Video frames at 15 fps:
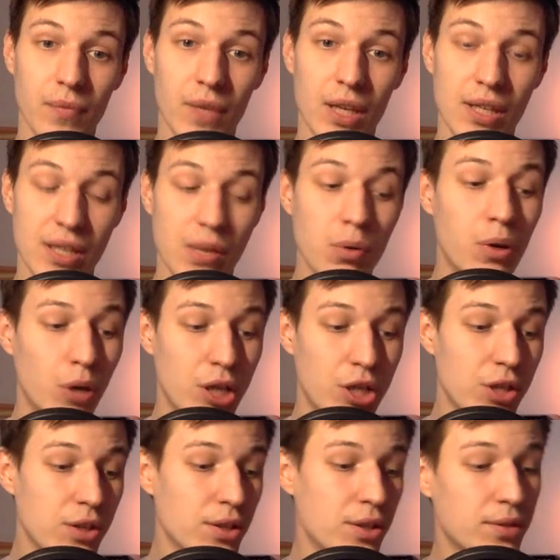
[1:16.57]
some
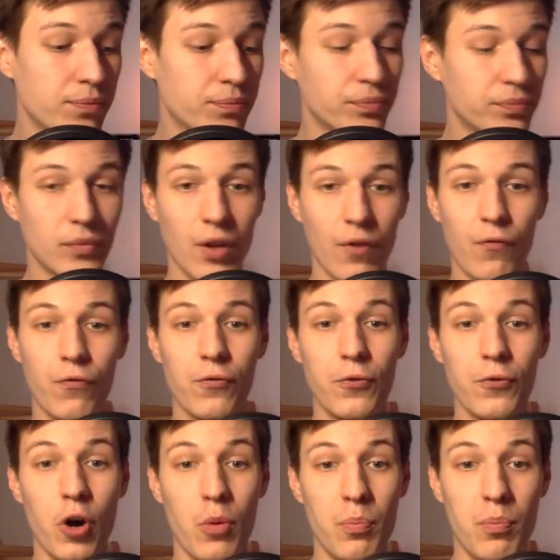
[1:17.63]
questions
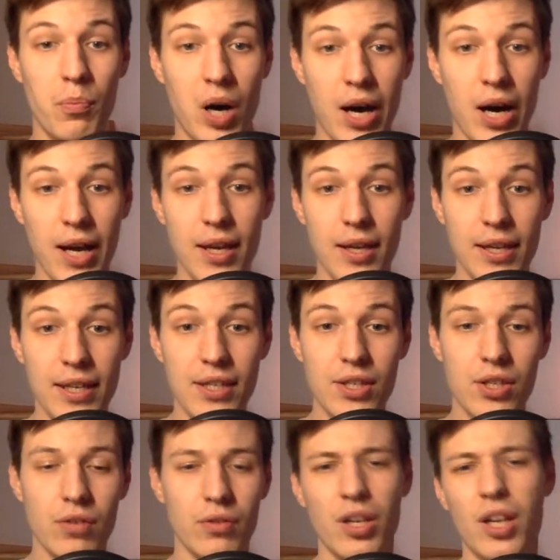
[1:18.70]
from my
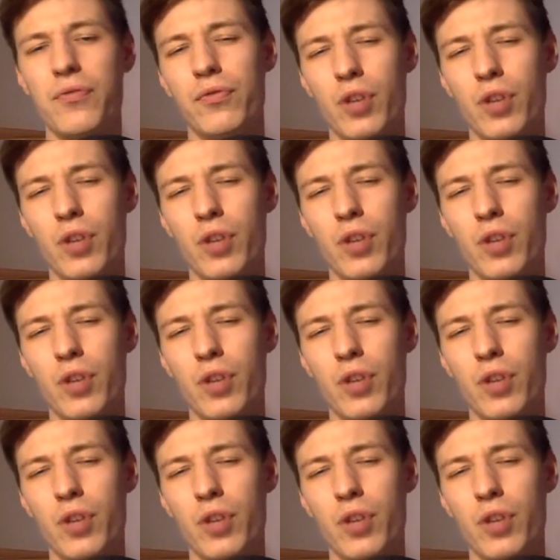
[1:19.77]
Instagram,